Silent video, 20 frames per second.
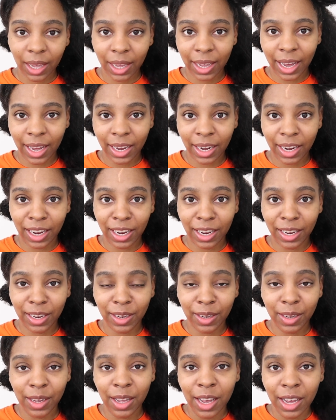
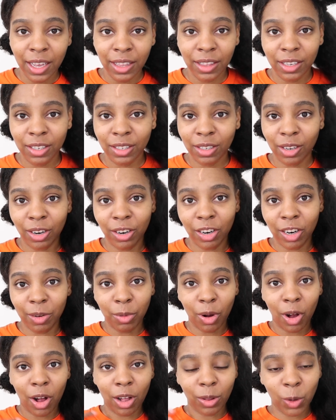getting this
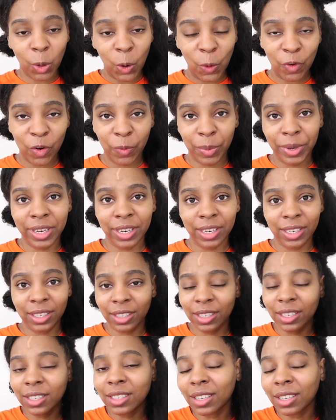herb all over, because this